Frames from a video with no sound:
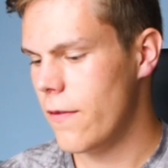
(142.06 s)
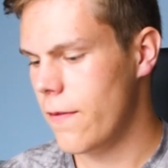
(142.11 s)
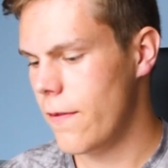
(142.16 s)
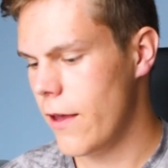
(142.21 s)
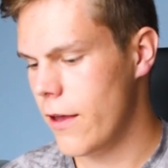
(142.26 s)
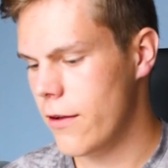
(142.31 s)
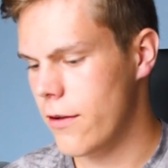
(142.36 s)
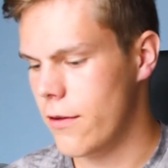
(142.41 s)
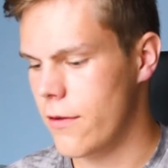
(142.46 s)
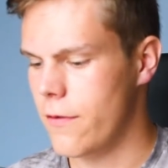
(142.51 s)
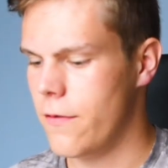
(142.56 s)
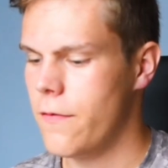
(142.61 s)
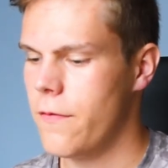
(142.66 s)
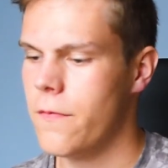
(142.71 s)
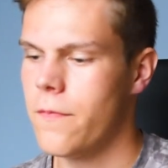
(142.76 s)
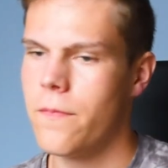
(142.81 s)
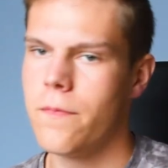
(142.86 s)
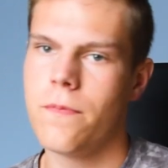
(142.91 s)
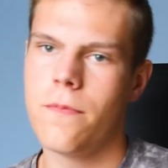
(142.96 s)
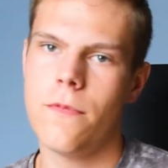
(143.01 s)
Then
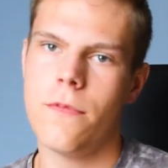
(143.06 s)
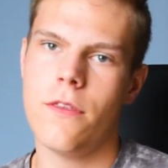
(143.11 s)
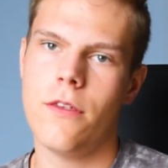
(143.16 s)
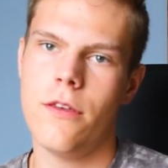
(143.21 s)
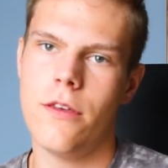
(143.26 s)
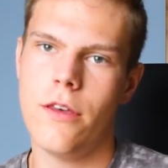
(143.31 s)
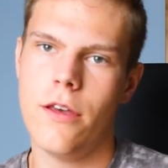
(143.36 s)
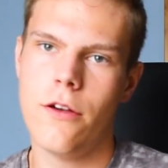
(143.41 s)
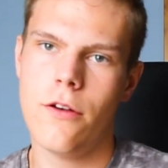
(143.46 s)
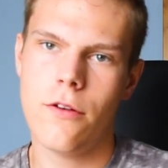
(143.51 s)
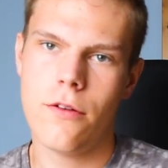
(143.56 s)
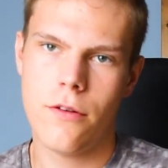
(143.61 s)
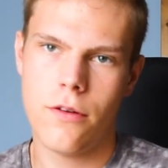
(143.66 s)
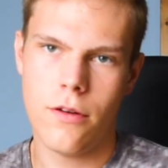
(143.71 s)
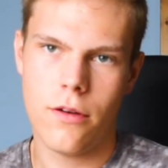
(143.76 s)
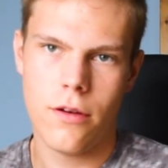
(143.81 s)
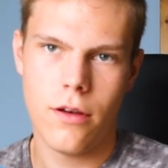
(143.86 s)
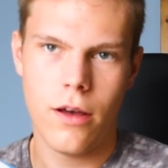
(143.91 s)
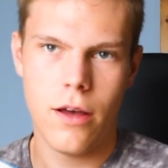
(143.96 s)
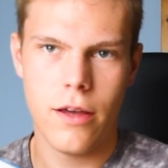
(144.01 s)
here
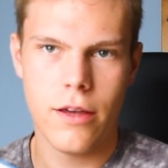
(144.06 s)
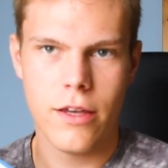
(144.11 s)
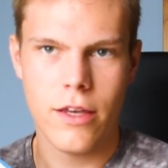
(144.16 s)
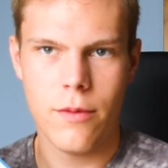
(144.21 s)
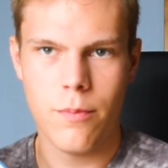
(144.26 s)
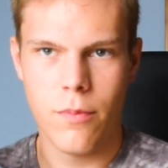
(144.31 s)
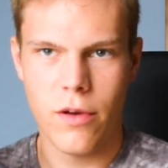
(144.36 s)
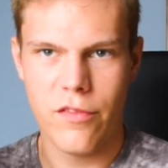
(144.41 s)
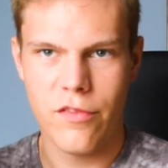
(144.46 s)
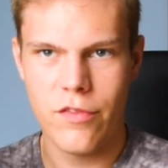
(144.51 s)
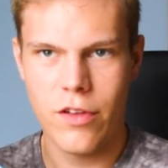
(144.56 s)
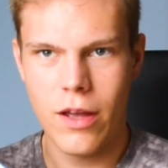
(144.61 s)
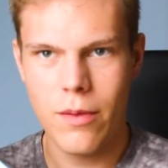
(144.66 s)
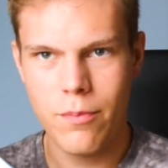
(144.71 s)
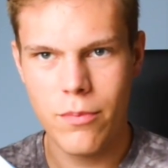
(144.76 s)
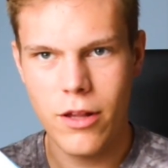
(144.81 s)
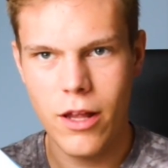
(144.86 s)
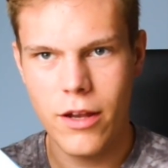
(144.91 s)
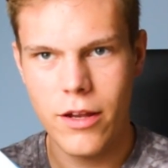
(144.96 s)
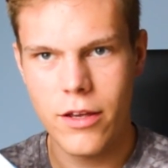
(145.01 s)
I keep my
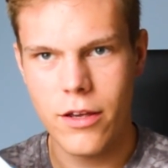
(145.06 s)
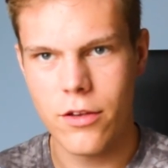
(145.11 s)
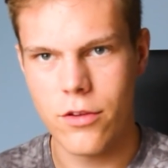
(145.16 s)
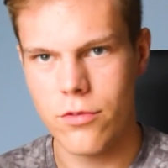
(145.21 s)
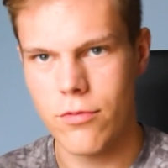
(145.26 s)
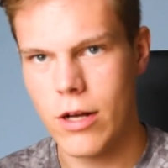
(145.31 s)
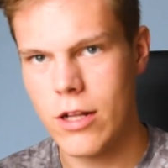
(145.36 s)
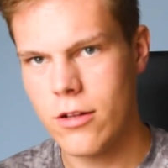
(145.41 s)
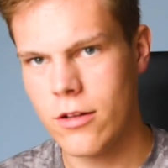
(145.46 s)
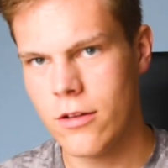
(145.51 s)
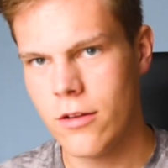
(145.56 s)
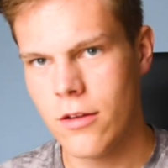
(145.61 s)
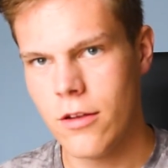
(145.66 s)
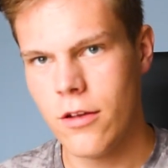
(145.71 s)
flight planning as well,